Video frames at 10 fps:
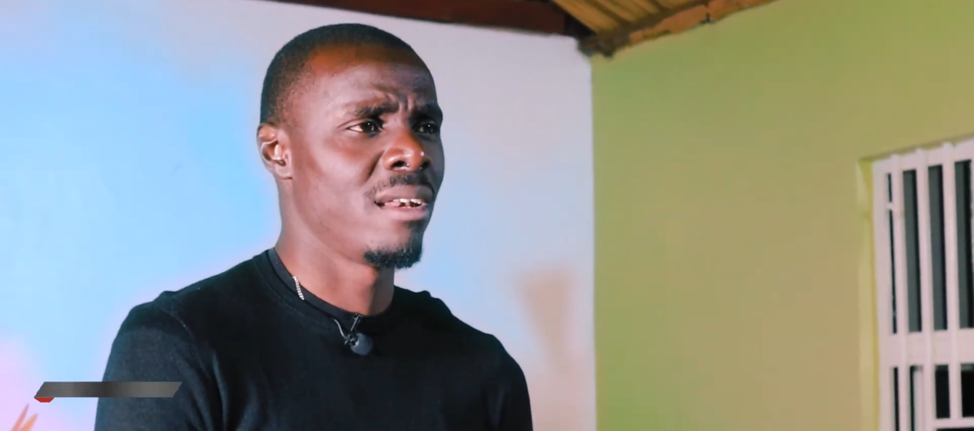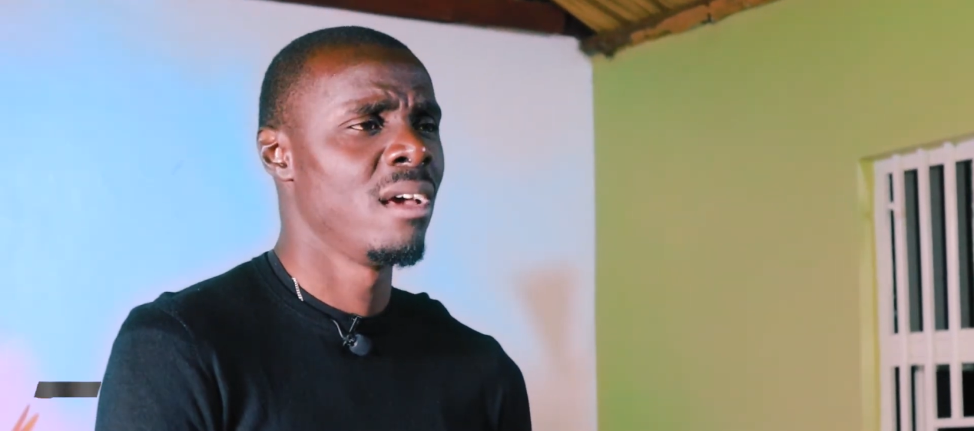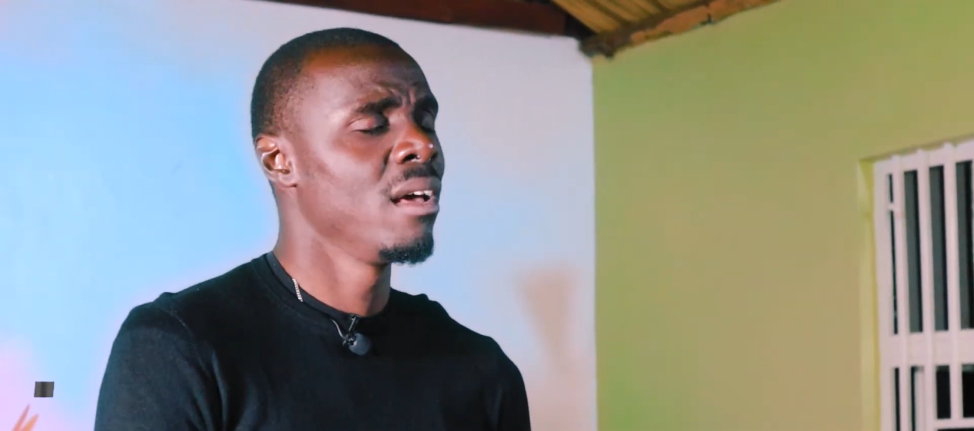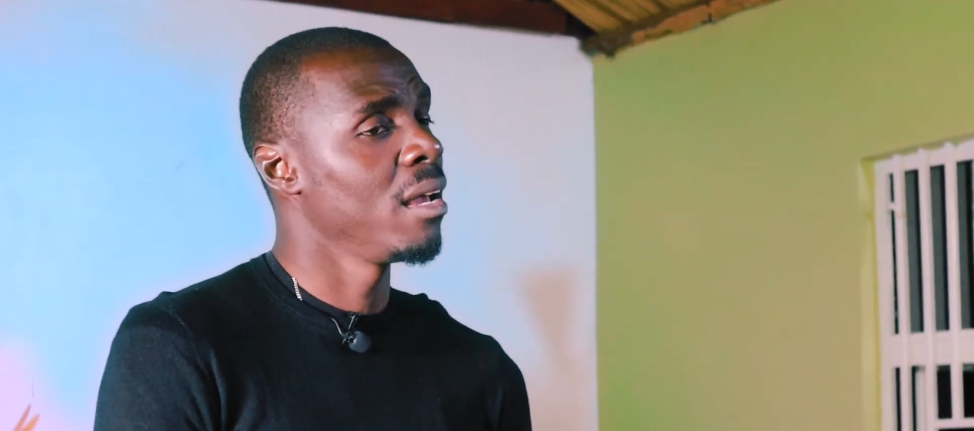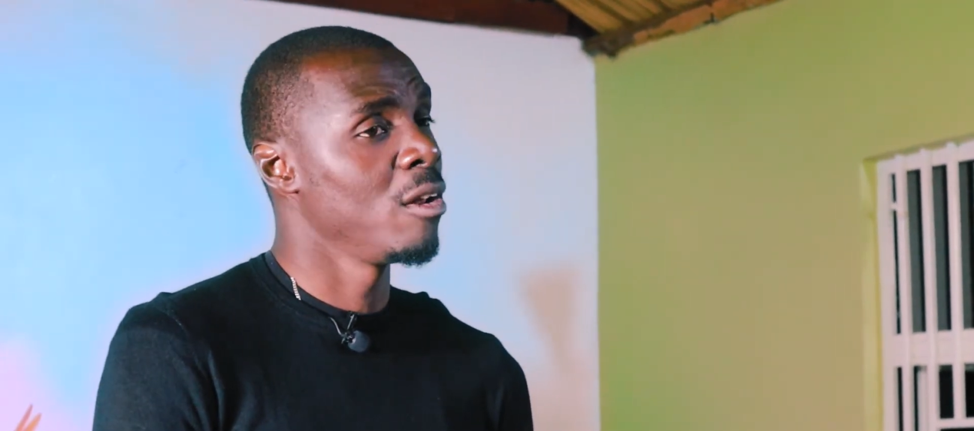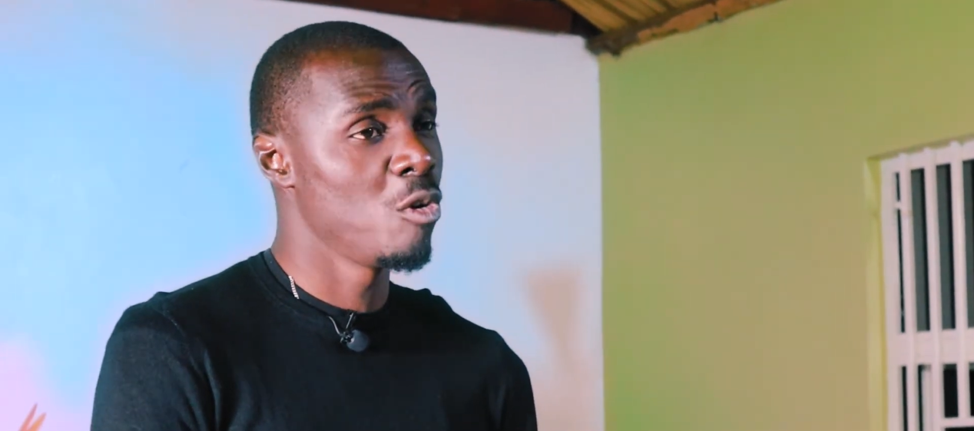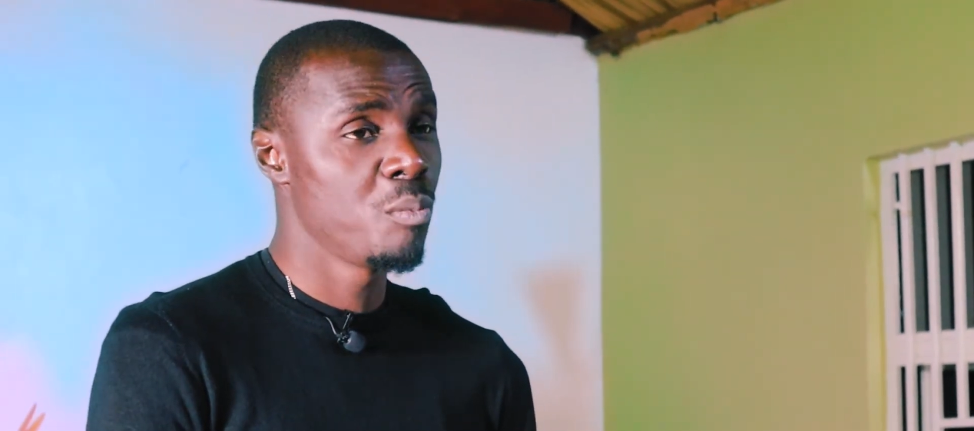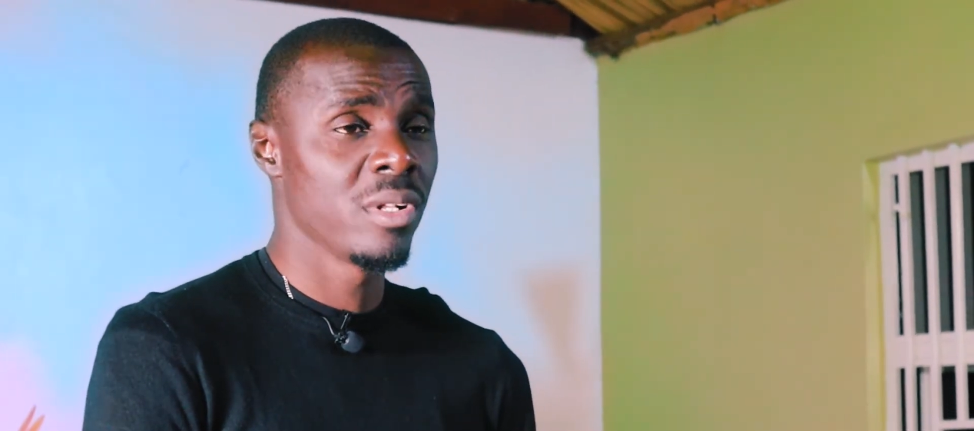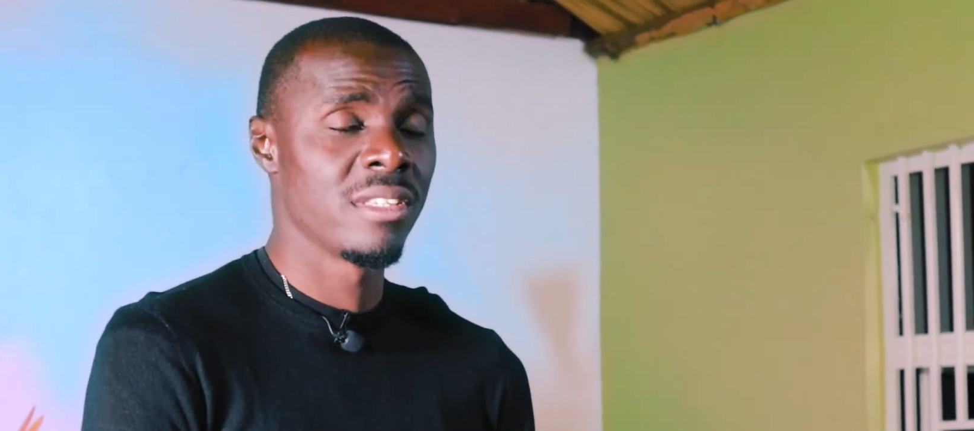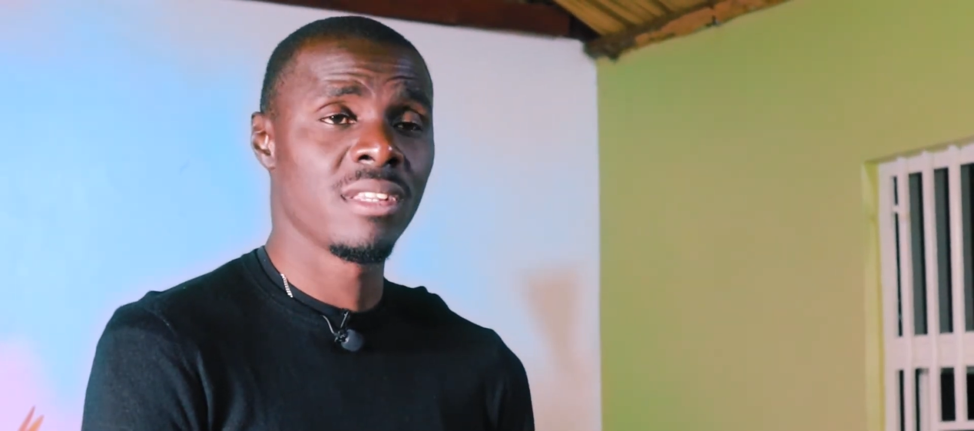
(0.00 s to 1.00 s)
and I
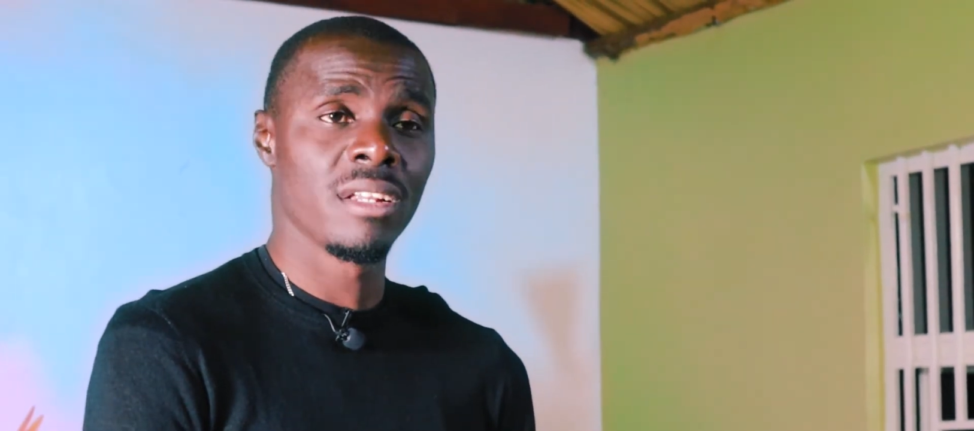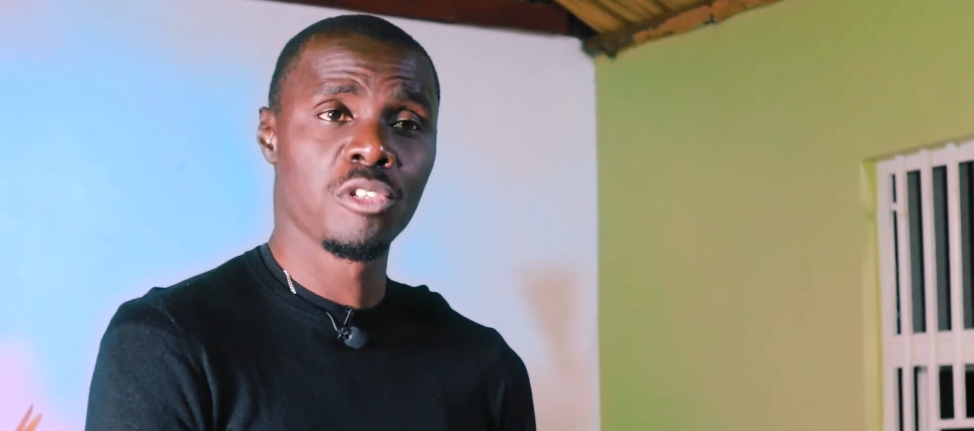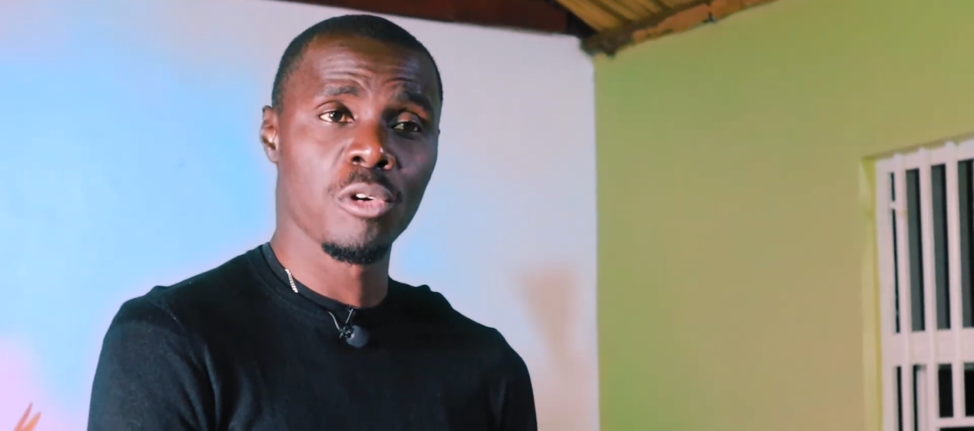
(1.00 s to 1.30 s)
hope we'll start